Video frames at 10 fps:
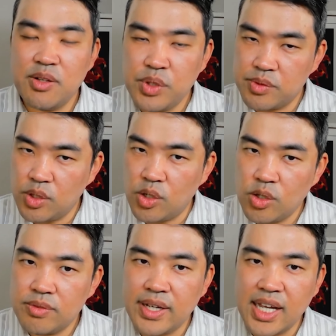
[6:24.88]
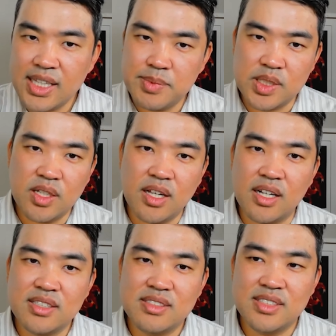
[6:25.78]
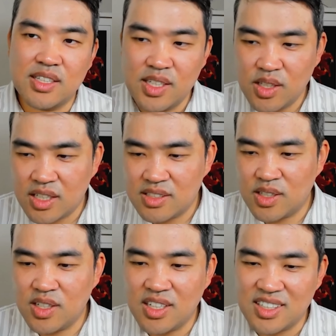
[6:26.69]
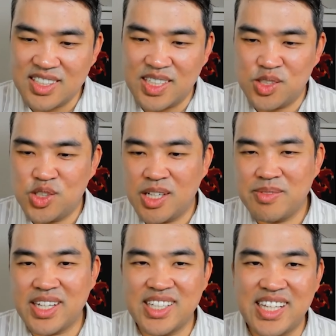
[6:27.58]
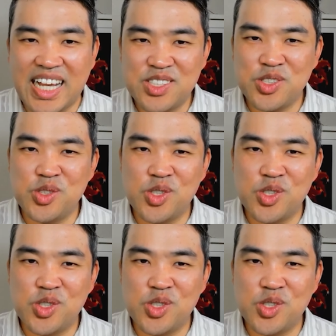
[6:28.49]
we have the earth element clock. Now they're not the clock that is shaped like an actual